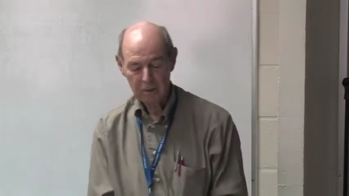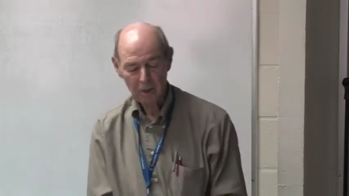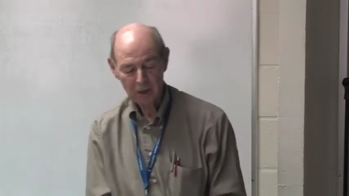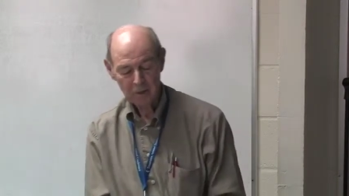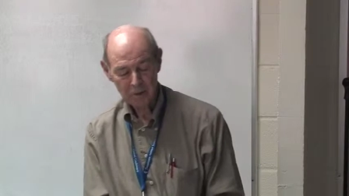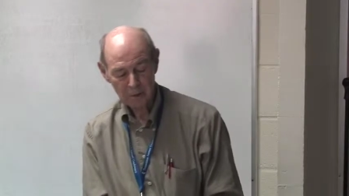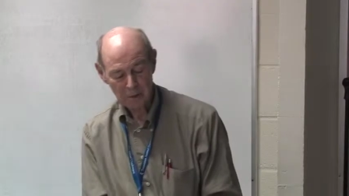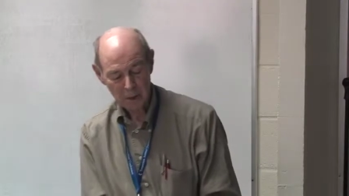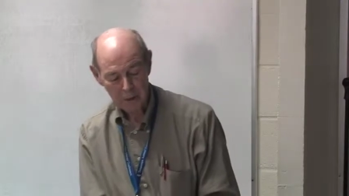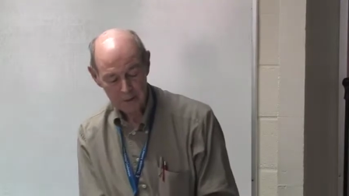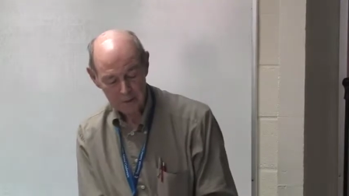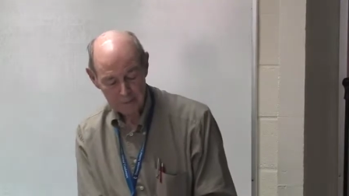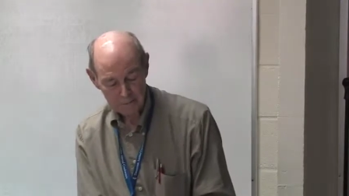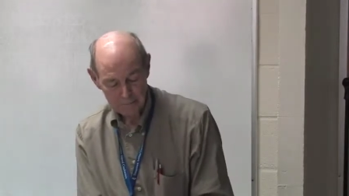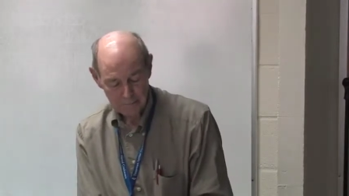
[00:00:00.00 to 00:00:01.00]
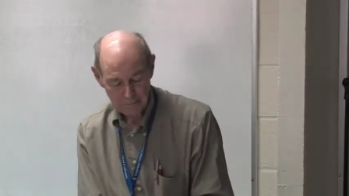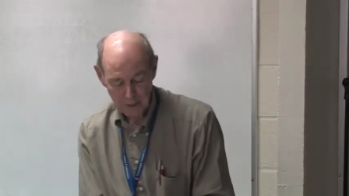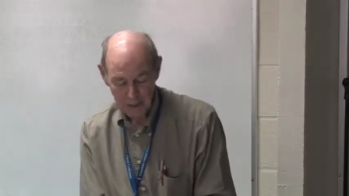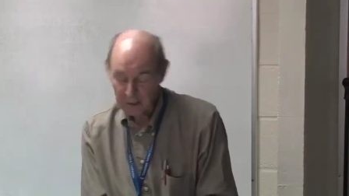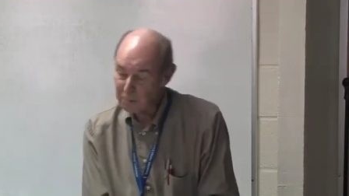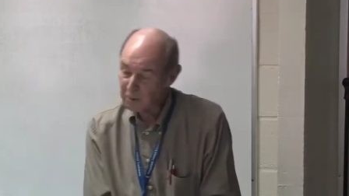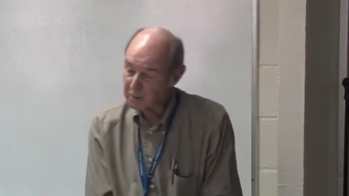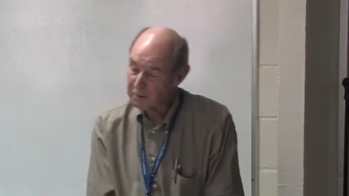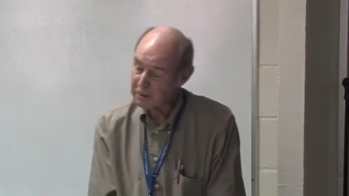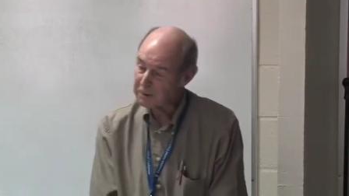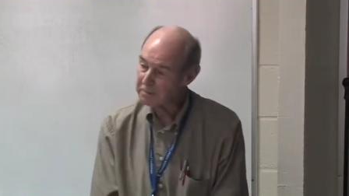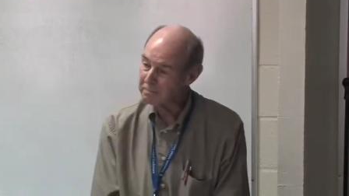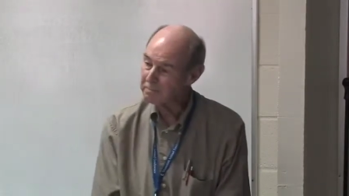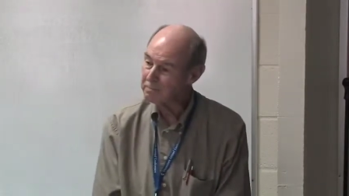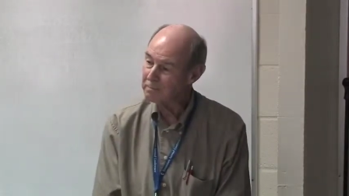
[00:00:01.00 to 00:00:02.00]
Uh, uh any more
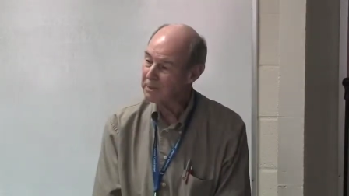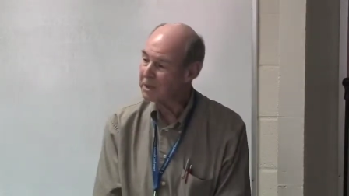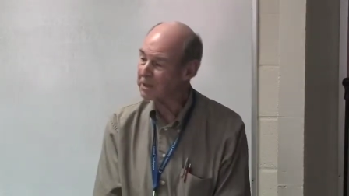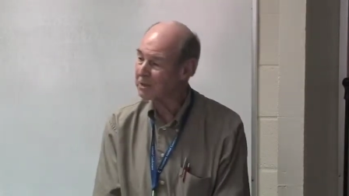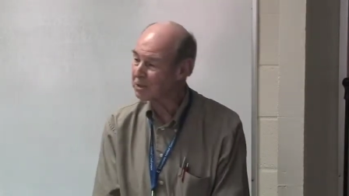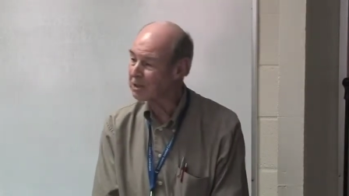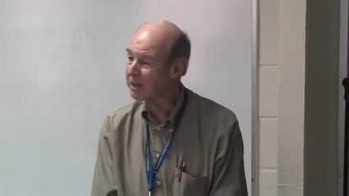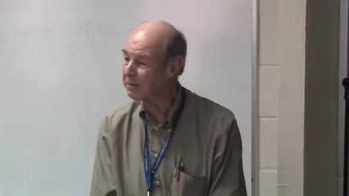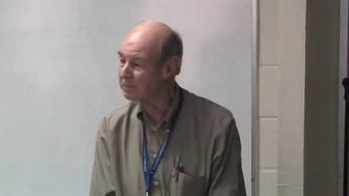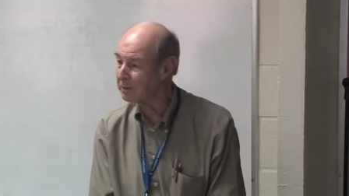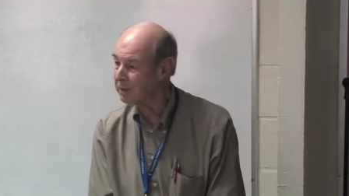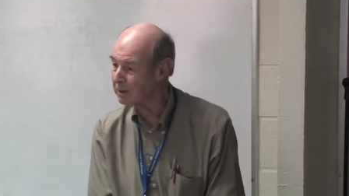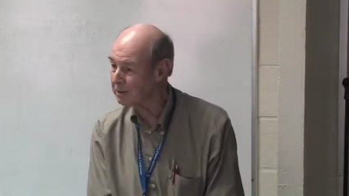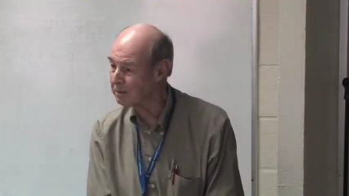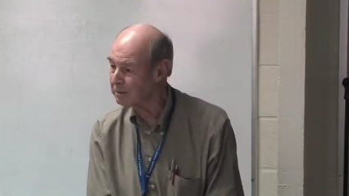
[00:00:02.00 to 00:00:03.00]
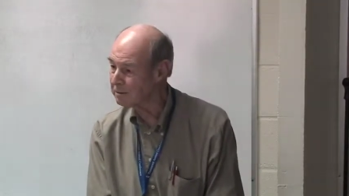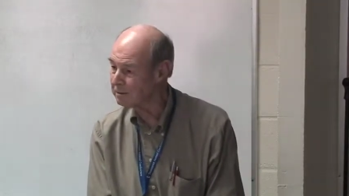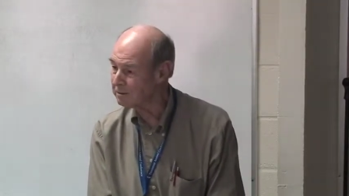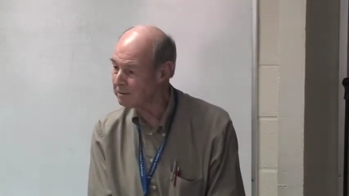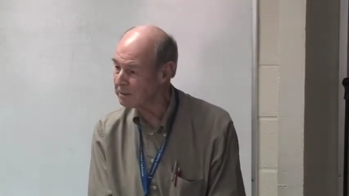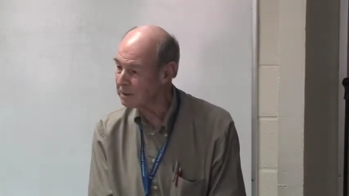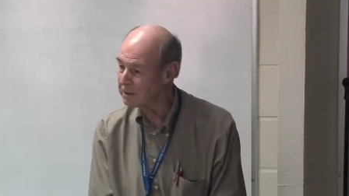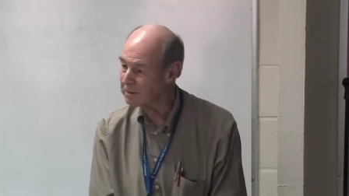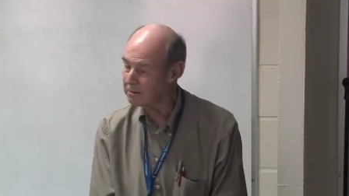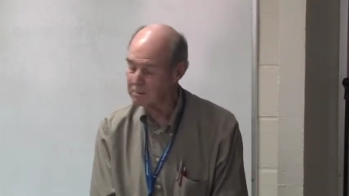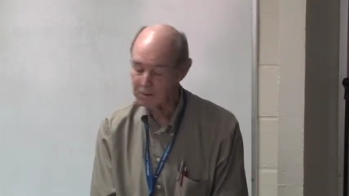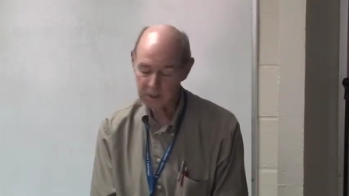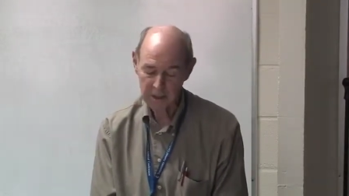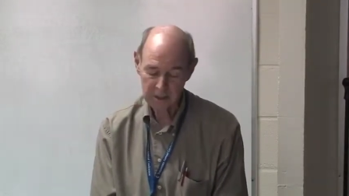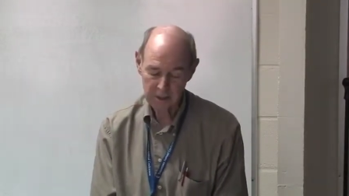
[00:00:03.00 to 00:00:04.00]
than being a slave trader
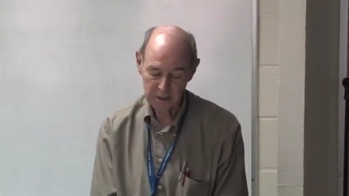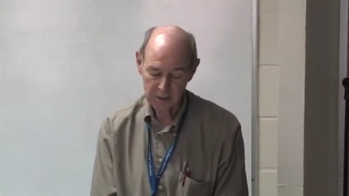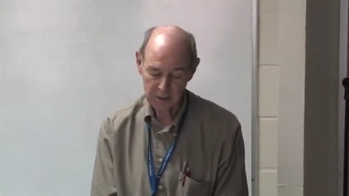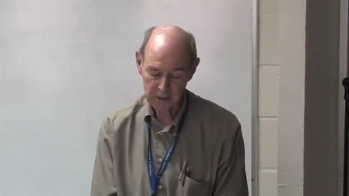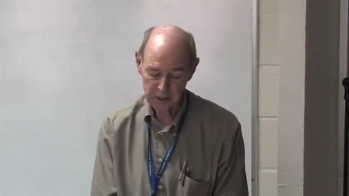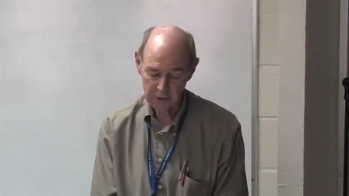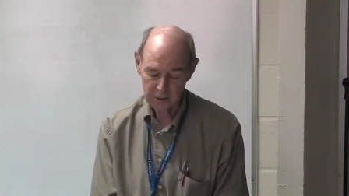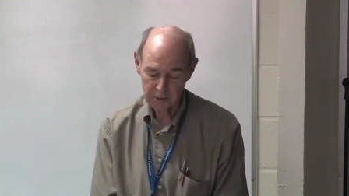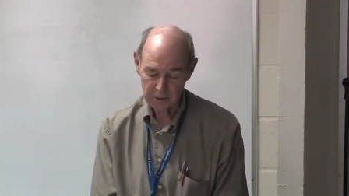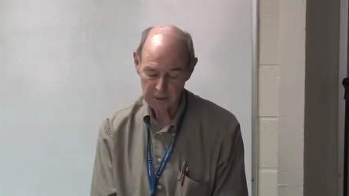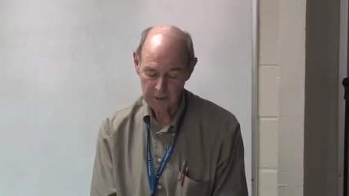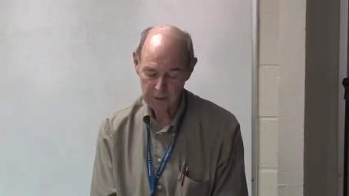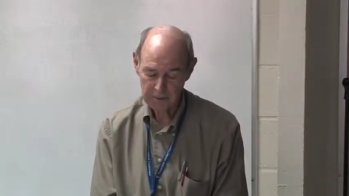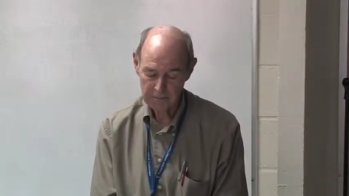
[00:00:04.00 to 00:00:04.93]
in the 18th century.